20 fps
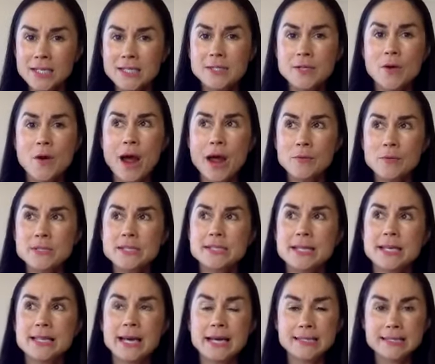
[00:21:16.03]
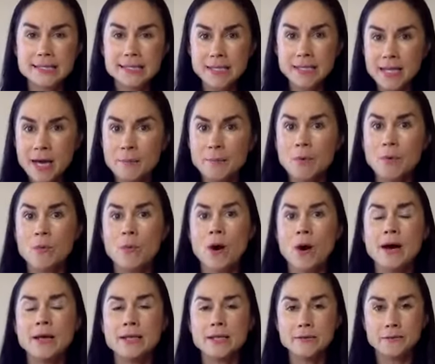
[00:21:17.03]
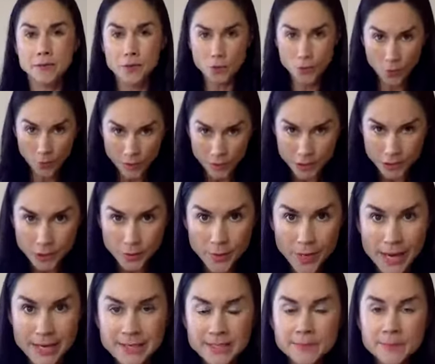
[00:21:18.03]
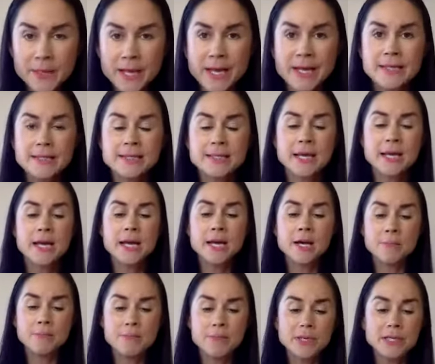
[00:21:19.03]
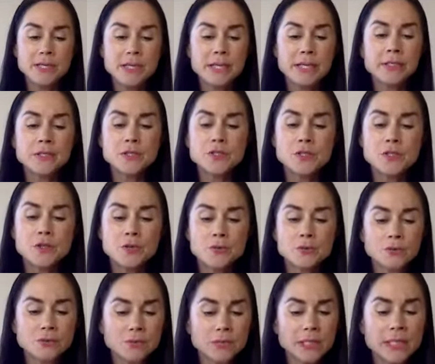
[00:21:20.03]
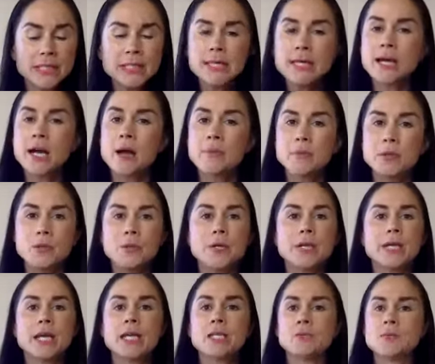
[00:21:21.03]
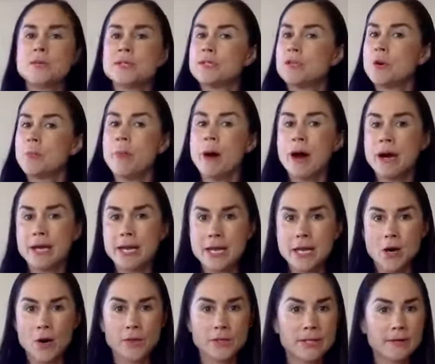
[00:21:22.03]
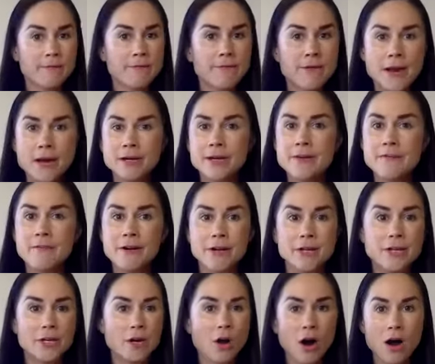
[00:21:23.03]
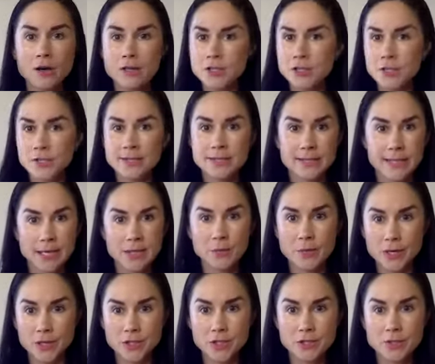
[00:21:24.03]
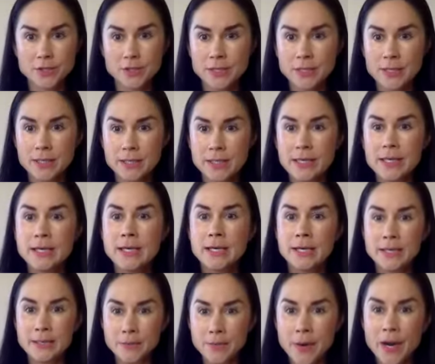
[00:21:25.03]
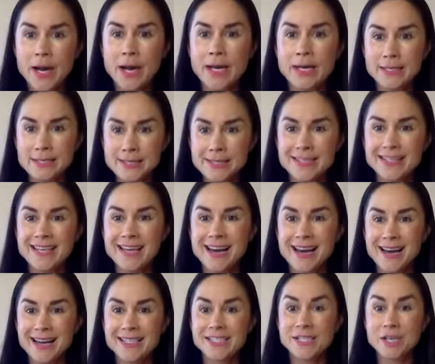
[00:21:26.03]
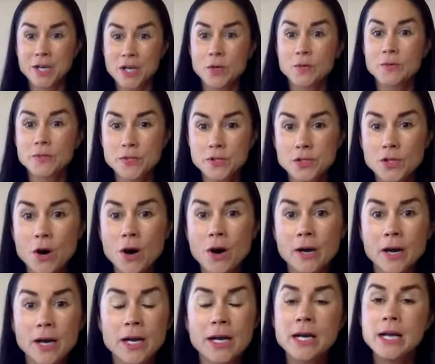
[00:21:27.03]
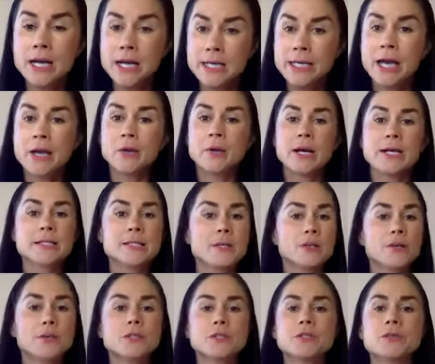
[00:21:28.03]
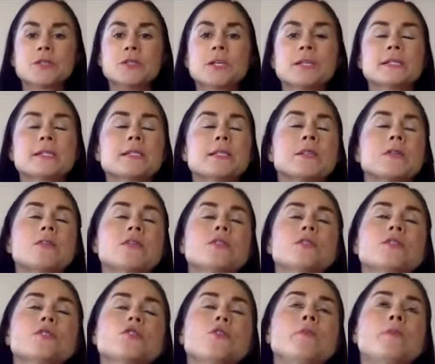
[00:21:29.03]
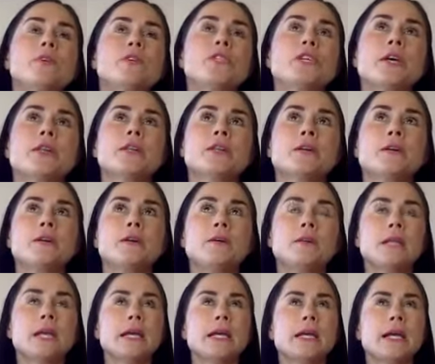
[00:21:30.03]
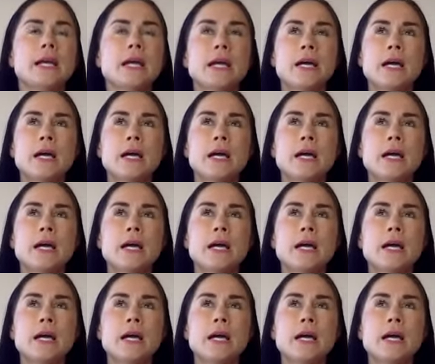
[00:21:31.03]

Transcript: so i would say that's the number one if you're going through explant begin to really communicate with your body on a very very conscious language right yeah sharing with your daughter yeah, you guys, so so just super gentle. Like